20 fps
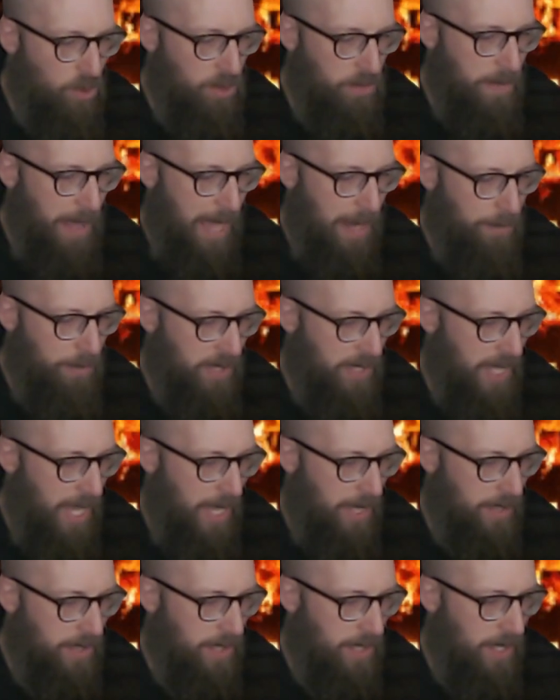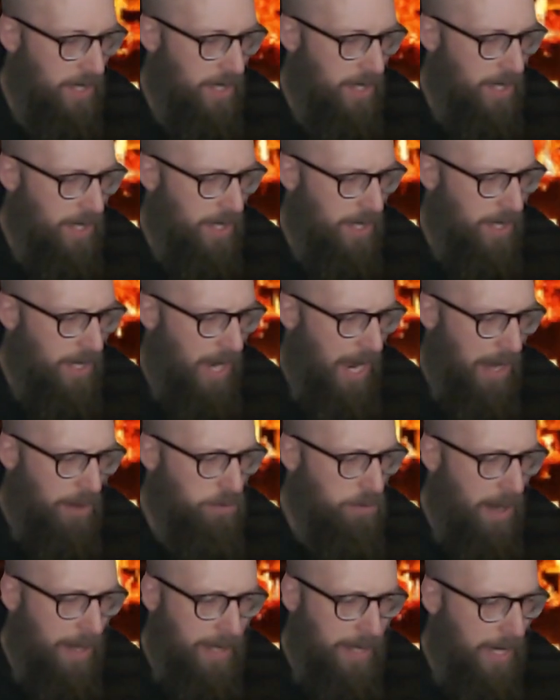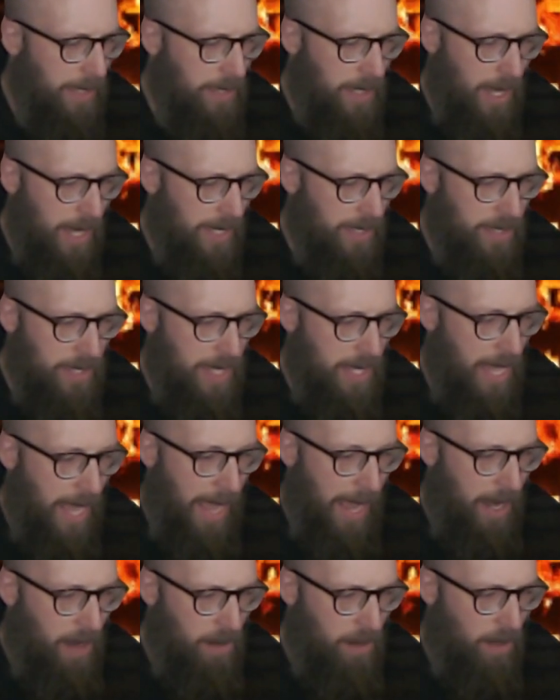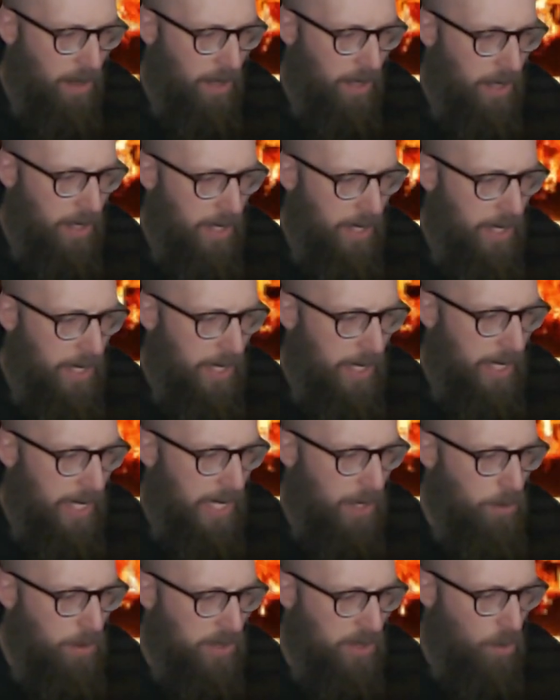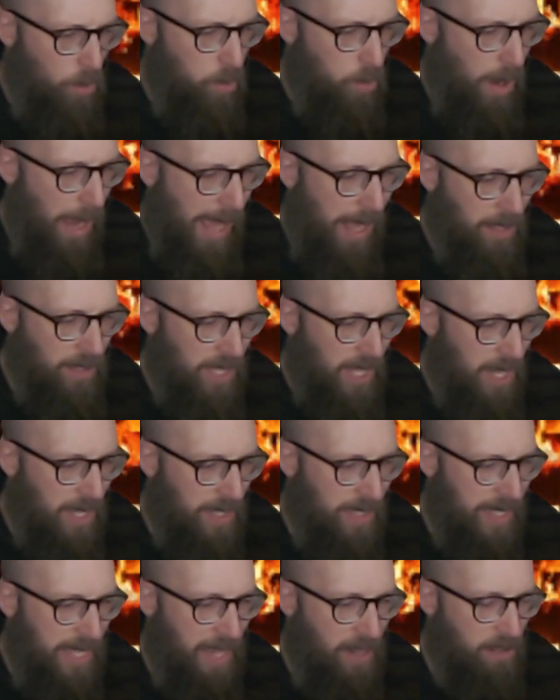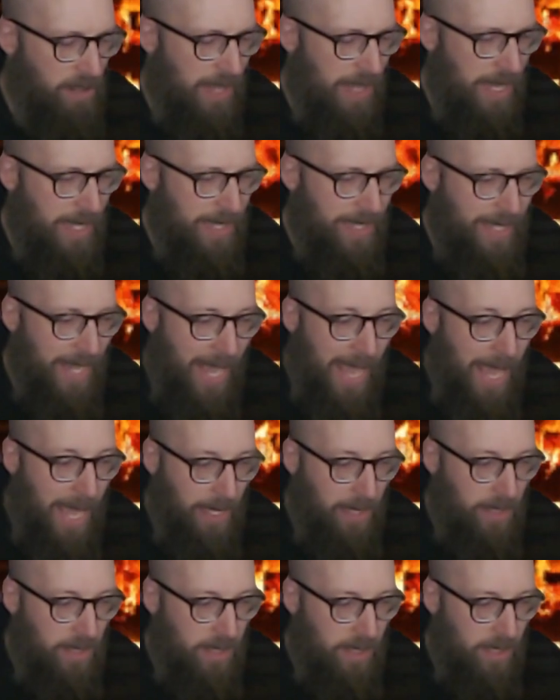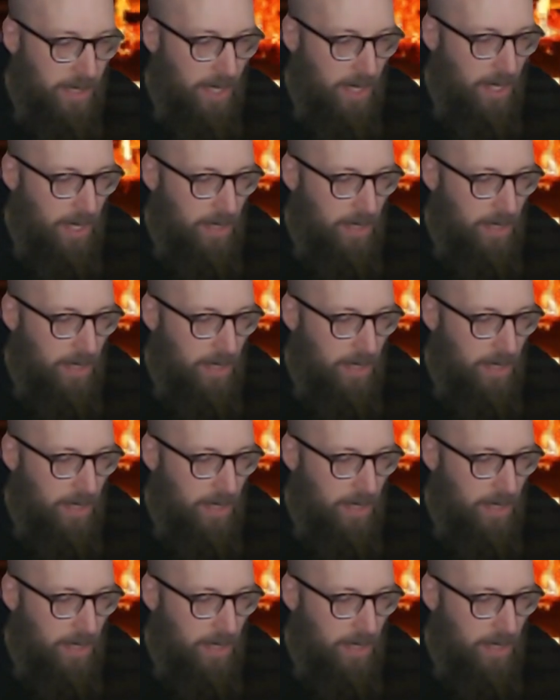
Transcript: old man possessed. I recognized the air. It was a wild Hungarian dance,